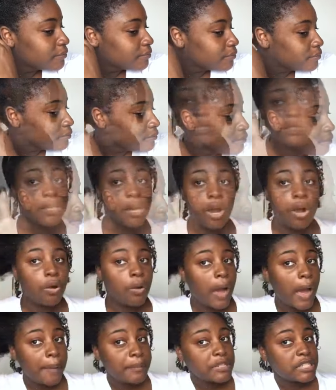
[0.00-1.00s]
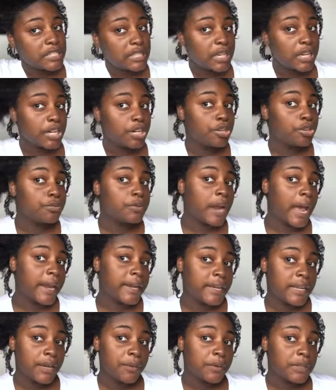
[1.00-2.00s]
All right, so I'm just going to do what I
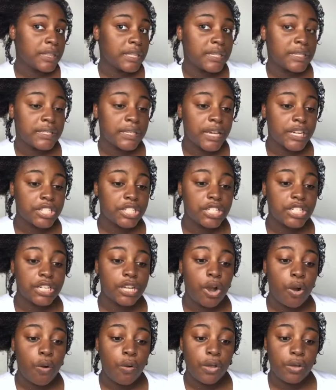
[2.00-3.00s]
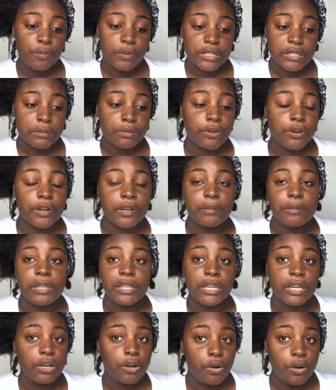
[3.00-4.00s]
did with this section, go in with some cream and
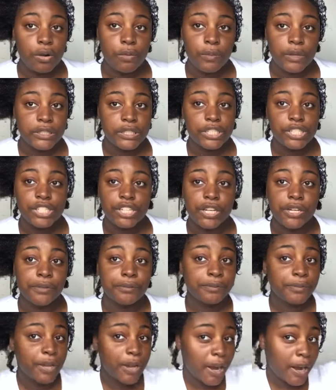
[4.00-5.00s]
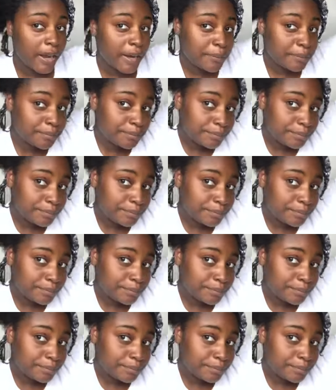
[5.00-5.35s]
then go in with the gel. All right.